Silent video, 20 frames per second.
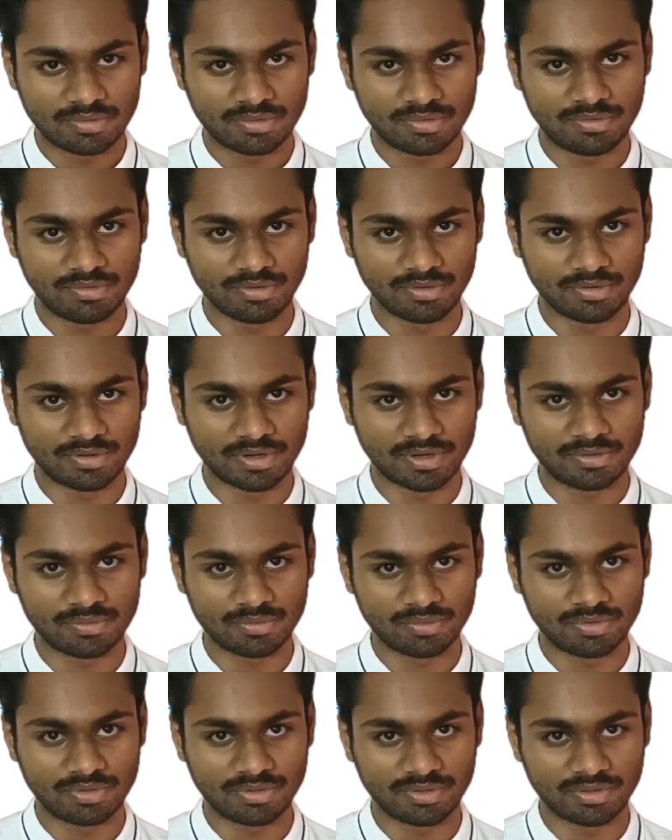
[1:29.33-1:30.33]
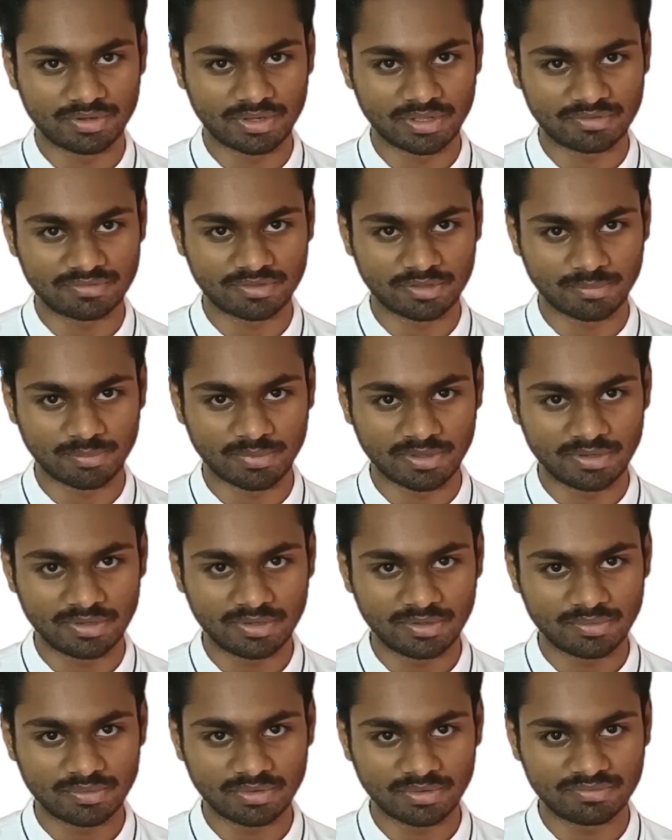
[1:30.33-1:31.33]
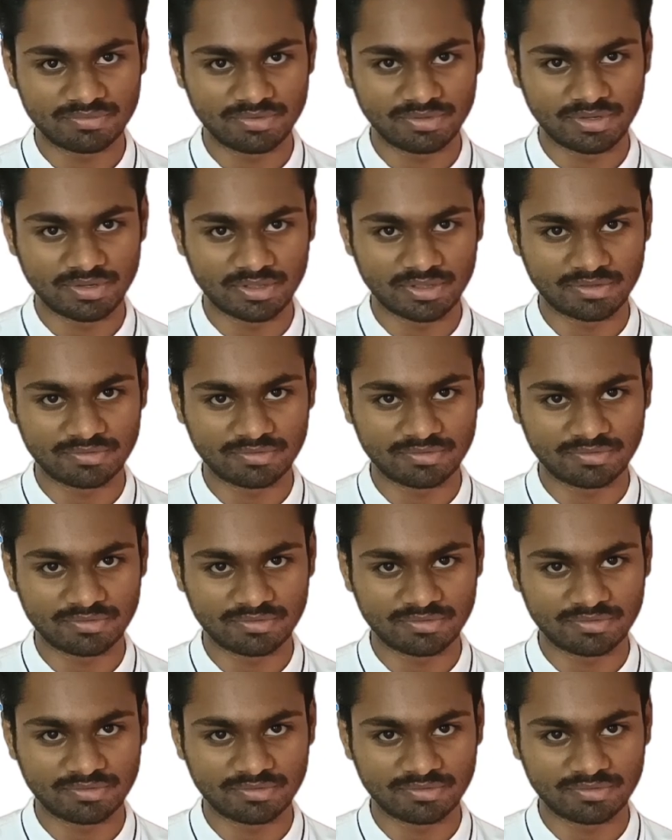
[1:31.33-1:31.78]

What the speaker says: here, right over here, XML. You can see the